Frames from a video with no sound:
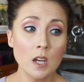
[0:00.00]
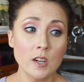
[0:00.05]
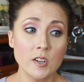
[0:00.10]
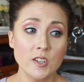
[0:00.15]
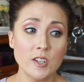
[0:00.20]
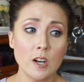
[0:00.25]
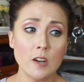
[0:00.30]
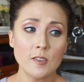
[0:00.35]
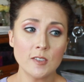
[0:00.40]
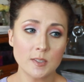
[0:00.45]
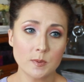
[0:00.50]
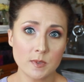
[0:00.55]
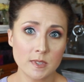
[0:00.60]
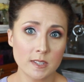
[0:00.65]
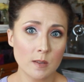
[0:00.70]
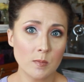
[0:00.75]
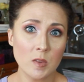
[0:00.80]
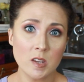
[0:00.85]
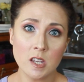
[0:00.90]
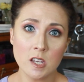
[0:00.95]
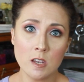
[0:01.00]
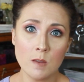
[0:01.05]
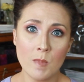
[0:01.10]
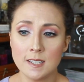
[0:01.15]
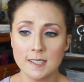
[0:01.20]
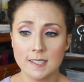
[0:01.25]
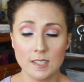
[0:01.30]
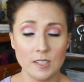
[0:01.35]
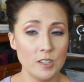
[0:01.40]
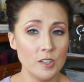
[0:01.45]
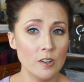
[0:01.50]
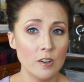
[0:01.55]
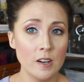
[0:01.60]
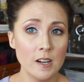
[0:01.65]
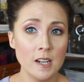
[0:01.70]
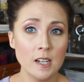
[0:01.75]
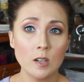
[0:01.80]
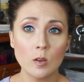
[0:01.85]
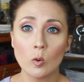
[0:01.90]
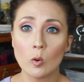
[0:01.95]
Share this with someone that you need to hear
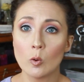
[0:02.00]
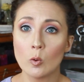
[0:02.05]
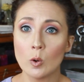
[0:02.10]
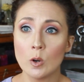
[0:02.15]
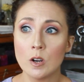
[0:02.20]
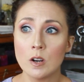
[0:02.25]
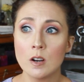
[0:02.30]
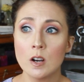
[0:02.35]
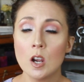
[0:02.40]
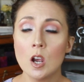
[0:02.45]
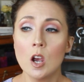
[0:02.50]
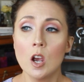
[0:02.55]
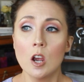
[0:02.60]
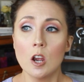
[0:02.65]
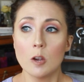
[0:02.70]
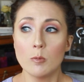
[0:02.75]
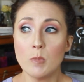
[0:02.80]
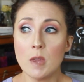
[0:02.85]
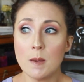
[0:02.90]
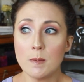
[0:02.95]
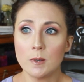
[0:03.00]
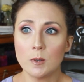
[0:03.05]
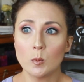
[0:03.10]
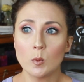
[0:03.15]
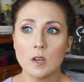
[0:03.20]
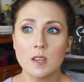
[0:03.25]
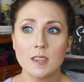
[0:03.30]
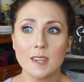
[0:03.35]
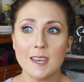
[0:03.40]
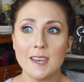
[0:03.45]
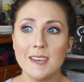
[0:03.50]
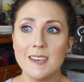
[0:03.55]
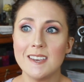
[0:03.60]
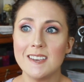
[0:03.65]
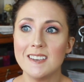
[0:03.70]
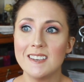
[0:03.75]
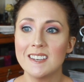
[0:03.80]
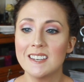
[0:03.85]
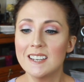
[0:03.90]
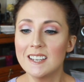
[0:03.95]
it, or maybe with
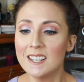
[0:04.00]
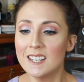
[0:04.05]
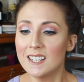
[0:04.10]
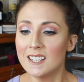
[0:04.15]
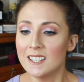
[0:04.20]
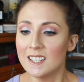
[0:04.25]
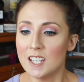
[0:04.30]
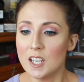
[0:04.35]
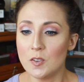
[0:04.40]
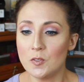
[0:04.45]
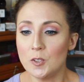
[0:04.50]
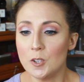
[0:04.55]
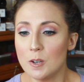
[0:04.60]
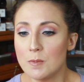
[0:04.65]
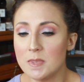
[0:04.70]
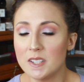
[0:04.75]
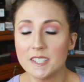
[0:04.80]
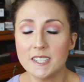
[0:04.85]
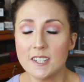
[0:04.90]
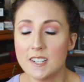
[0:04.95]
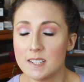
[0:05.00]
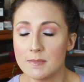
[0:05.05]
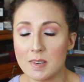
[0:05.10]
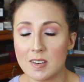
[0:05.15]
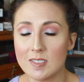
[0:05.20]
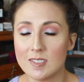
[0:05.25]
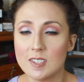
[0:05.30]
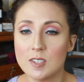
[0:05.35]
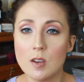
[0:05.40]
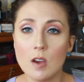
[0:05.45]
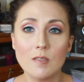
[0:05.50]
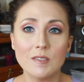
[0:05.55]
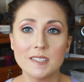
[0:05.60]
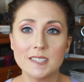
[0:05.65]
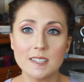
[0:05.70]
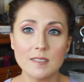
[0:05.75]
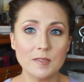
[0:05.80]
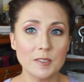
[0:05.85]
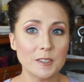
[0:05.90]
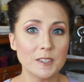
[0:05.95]
a if you're a military spouse and you have a
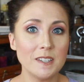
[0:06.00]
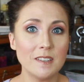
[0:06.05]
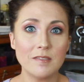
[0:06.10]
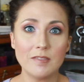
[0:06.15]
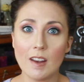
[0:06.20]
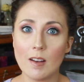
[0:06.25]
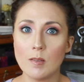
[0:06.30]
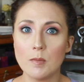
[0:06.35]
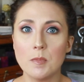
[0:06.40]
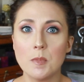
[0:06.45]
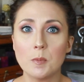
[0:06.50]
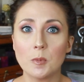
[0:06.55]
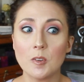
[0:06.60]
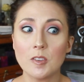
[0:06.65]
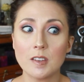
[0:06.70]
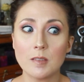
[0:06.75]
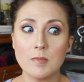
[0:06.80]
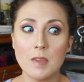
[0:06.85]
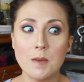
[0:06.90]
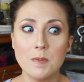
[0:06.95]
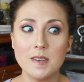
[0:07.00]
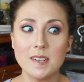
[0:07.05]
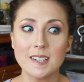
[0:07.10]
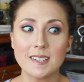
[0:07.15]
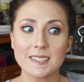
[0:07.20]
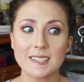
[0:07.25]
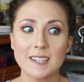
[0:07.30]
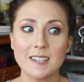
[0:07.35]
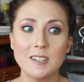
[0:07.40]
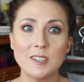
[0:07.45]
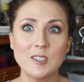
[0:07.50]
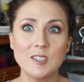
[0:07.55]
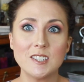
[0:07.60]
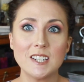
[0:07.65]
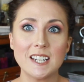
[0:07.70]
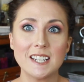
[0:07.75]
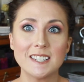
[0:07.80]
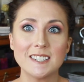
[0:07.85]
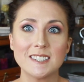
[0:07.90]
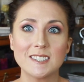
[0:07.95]
civilian family member that maybe doesn't
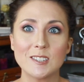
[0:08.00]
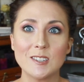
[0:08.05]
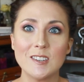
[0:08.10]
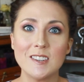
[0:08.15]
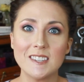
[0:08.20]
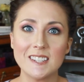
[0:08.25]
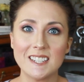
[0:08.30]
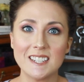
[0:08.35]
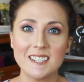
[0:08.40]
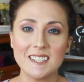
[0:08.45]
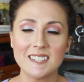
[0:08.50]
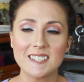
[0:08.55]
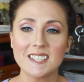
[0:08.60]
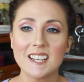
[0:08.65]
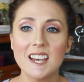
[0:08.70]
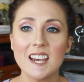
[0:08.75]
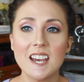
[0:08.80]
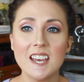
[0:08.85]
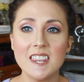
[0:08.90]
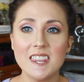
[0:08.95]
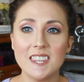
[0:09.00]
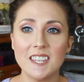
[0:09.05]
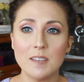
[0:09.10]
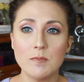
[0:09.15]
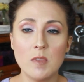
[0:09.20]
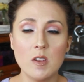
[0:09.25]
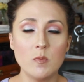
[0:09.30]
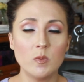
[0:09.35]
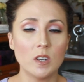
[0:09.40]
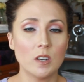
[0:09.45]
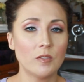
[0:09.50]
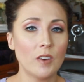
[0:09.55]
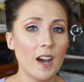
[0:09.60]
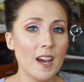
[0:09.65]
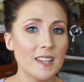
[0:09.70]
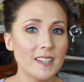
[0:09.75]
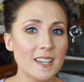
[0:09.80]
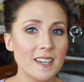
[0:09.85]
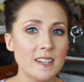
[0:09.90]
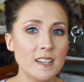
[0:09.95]
understand certain things that maybe I've
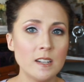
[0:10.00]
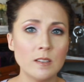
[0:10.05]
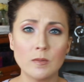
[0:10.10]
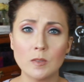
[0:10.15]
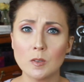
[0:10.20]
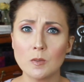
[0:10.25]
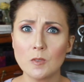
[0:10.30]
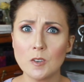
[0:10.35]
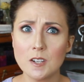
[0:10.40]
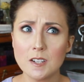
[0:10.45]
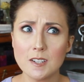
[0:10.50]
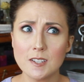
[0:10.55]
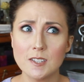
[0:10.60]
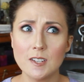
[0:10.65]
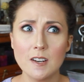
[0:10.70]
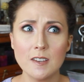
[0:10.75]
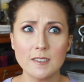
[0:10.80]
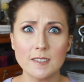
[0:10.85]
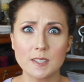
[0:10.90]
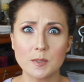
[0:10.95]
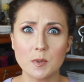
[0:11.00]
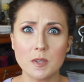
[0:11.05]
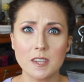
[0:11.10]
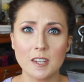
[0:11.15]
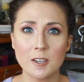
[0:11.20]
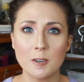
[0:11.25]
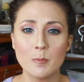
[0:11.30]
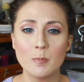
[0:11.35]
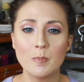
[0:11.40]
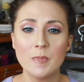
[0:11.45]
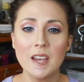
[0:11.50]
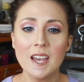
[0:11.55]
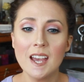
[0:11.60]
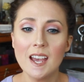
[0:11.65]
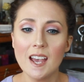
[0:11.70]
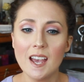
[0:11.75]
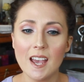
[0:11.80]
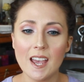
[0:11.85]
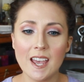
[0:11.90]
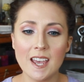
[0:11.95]
highlighted, feel free to share this with them
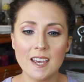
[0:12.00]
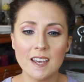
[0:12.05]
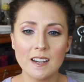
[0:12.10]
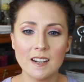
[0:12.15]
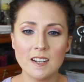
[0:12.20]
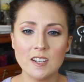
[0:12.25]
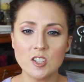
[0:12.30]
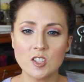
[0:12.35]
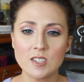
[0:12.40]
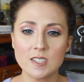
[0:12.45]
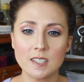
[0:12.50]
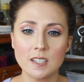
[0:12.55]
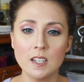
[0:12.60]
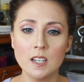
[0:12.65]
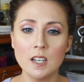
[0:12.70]
and just